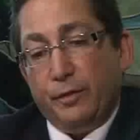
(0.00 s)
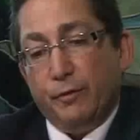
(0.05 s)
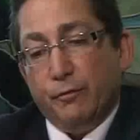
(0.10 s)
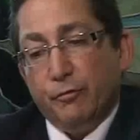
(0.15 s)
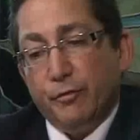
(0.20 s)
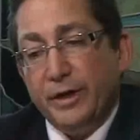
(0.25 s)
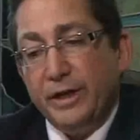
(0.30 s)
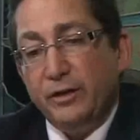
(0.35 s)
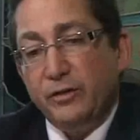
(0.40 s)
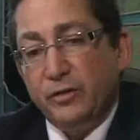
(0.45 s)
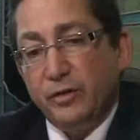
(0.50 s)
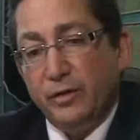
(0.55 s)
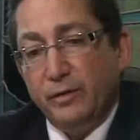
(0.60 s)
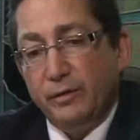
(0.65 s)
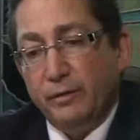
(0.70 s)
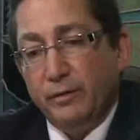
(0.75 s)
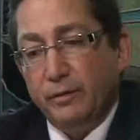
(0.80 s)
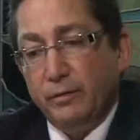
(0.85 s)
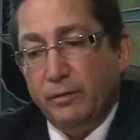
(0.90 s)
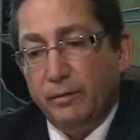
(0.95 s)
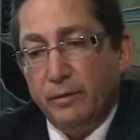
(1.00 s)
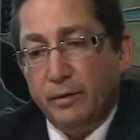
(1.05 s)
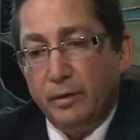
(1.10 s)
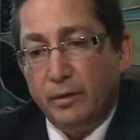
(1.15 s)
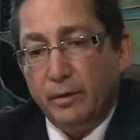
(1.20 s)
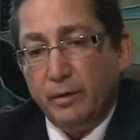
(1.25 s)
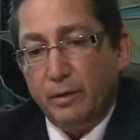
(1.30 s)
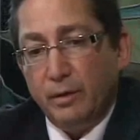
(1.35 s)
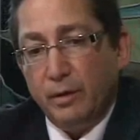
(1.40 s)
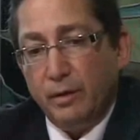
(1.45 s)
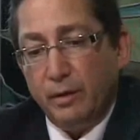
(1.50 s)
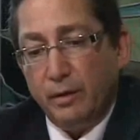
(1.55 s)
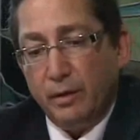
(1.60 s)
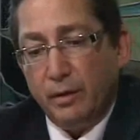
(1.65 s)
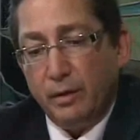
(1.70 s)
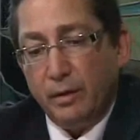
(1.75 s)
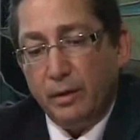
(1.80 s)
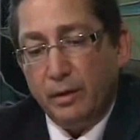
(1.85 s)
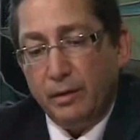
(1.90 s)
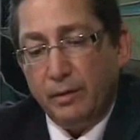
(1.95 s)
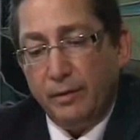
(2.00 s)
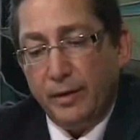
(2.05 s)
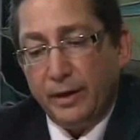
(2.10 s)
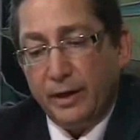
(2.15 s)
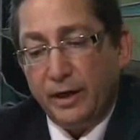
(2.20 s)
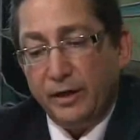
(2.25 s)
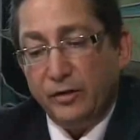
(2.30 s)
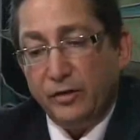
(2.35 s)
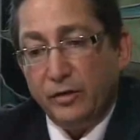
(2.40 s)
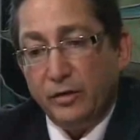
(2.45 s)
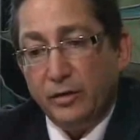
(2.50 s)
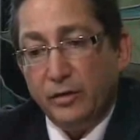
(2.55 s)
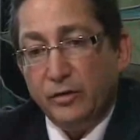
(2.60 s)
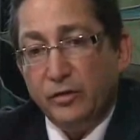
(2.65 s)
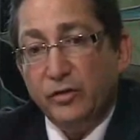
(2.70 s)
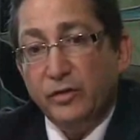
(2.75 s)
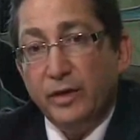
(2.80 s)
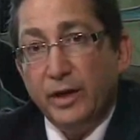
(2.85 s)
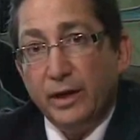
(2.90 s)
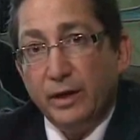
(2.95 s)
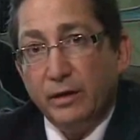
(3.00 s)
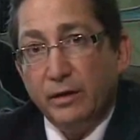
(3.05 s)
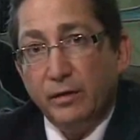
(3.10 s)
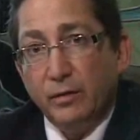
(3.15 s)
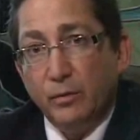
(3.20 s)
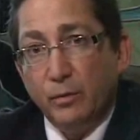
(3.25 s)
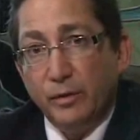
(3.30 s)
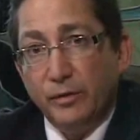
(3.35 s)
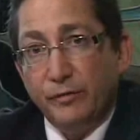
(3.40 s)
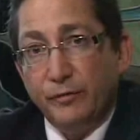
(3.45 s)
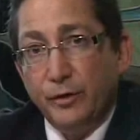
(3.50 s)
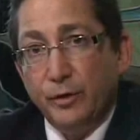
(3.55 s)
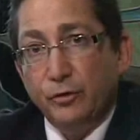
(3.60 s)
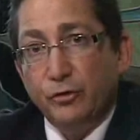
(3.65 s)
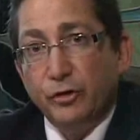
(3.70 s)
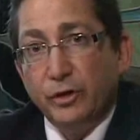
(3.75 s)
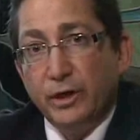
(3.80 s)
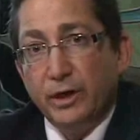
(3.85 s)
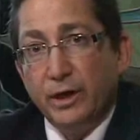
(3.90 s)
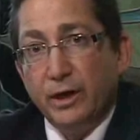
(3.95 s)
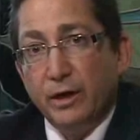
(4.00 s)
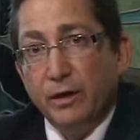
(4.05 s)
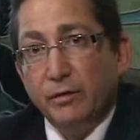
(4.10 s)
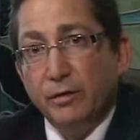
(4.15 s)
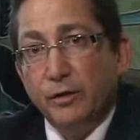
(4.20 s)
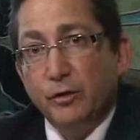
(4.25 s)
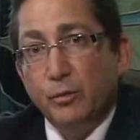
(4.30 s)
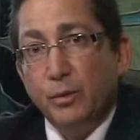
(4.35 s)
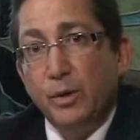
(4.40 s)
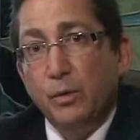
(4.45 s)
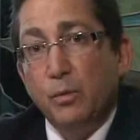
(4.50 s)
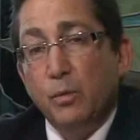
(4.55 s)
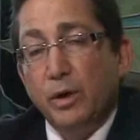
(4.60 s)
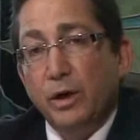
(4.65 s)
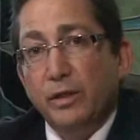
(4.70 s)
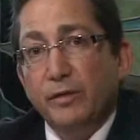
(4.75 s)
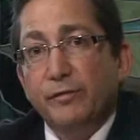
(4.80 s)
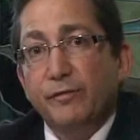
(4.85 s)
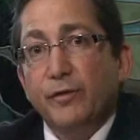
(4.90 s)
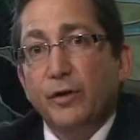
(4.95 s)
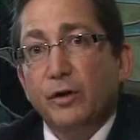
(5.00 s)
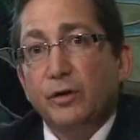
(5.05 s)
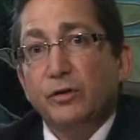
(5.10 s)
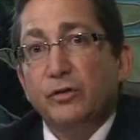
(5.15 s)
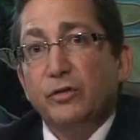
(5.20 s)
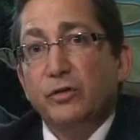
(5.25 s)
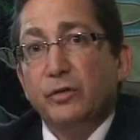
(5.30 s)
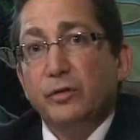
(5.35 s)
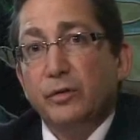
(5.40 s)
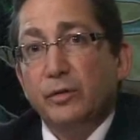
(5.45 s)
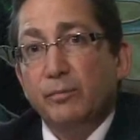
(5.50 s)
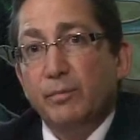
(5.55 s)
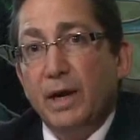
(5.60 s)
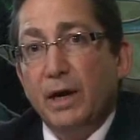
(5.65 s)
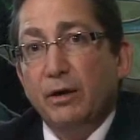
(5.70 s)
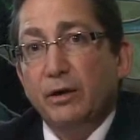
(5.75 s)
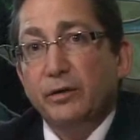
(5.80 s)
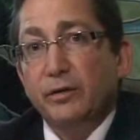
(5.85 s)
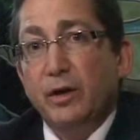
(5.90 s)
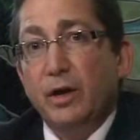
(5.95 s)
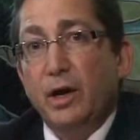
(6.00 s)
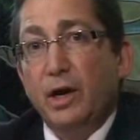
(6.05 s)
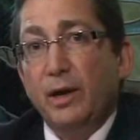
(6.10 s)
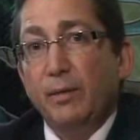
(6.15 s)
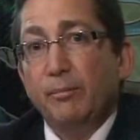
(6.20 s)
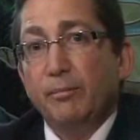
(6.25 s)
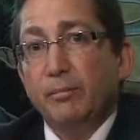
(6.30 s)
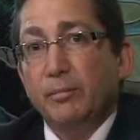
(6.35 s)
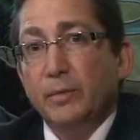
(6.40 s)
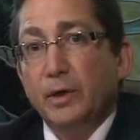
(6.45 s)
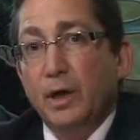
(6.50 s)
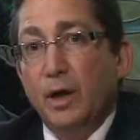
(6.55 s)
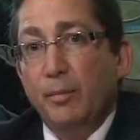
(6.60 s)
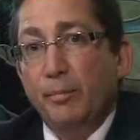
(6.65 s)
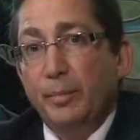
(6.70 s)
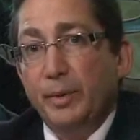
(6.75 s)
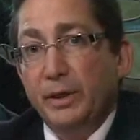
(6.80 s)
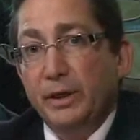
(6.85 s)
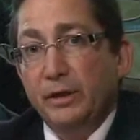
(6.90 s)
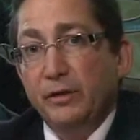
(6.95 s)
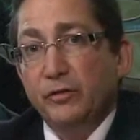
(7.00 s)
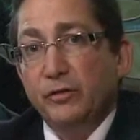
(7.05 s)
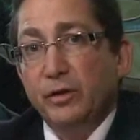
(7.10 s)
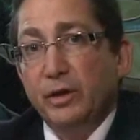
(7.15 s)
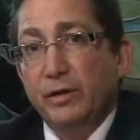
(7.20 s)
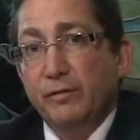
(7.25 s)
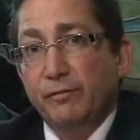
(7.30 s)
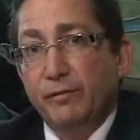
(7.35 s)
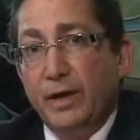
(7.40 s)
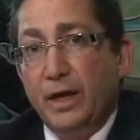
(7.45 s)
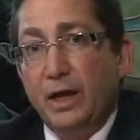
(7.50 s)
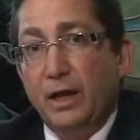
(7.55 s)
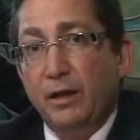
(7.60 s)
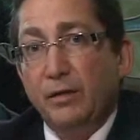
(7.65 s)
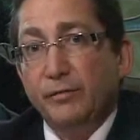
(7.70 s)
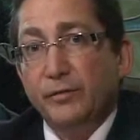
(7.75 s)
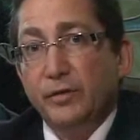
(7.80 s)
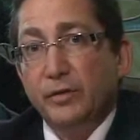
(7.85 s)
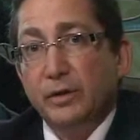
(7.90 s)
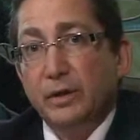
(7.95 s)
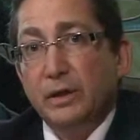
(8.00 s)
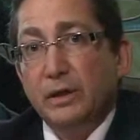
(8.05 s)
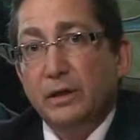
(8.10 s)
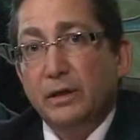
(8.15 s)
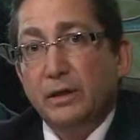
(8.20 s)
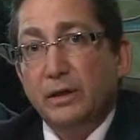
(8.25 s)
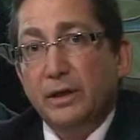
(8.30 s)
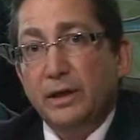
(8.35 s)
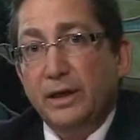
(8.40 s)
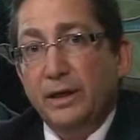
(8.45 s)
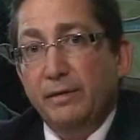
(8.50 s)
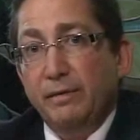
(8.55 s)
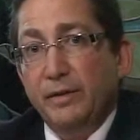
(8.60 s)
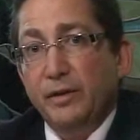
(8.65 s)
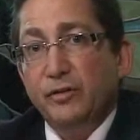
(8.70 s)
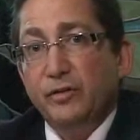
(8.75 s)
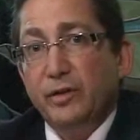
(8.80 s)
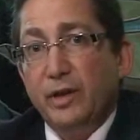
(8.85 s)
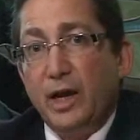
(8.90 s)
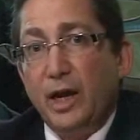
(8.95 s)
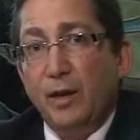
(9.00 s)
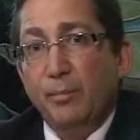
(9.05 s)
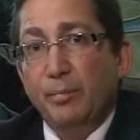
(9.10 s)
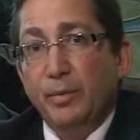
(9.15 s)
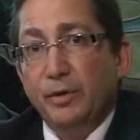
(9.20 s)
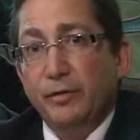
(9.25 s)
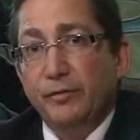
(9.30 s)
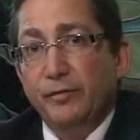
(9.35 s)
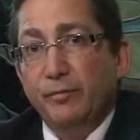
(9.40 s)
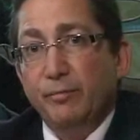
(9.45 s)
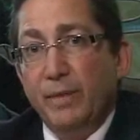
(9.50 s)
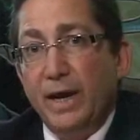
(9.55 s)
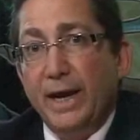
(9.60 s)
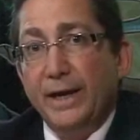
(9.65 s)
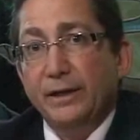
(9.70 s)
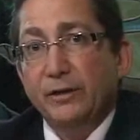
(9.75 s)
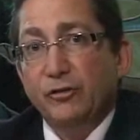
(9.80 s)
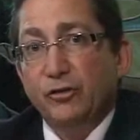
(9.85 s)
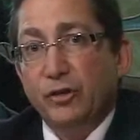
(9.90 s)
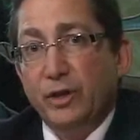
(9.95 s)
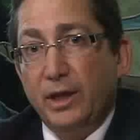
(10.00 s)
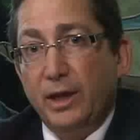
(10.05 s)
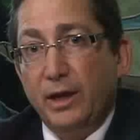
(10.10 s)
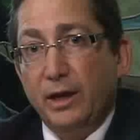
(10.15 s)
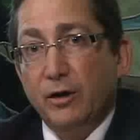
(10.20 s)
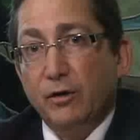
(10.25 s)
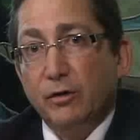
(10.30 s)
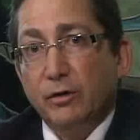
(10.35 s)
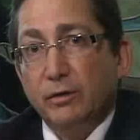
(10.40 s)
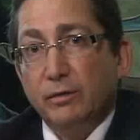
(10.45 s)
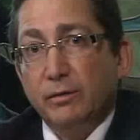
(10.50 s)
The reason that I stick with Future Care is we were one of the first maritime companies involved in this type of managed care.